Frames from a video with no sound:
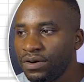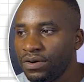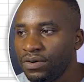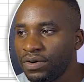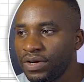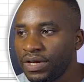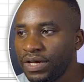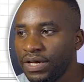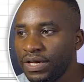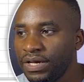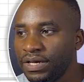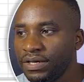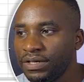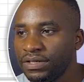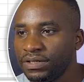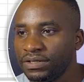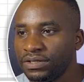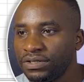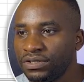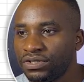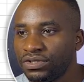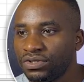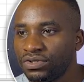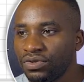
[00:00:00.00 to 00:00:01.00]
Okay,
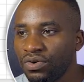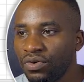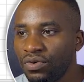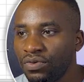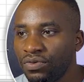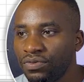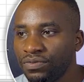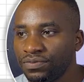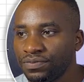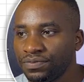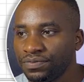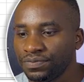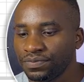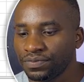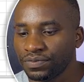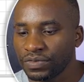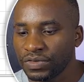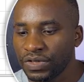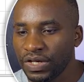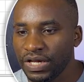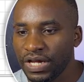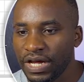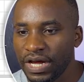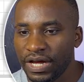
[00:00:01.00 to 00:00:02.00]
so
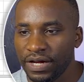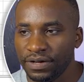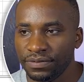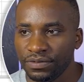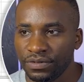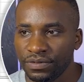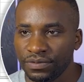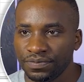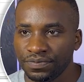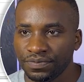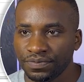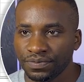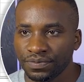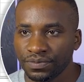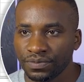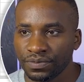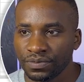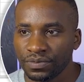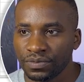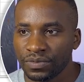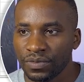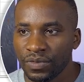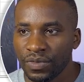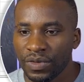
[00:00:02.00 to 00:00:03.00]
here
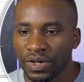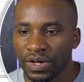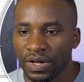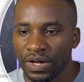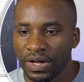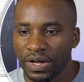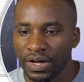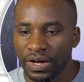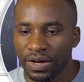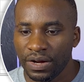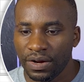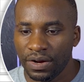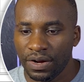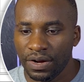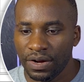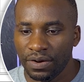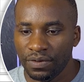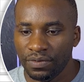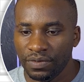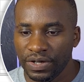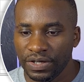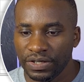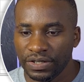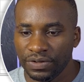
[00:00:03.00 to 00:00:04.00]

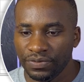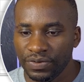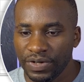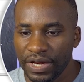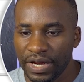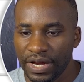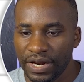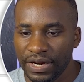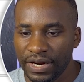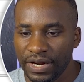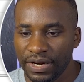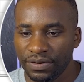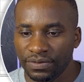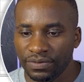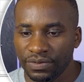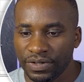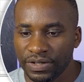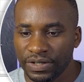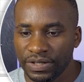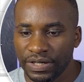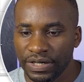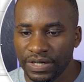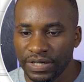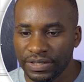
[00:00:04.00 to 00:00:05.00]
we ended with
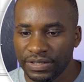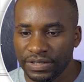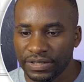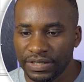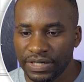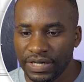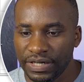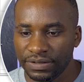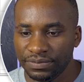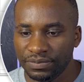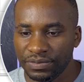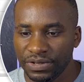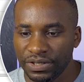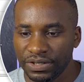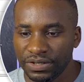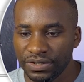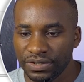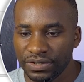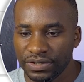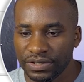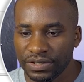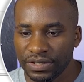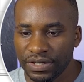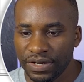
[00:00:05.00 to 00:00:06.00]
this. Let me
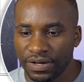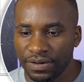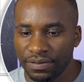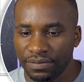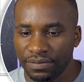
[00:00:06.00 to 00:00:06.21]
just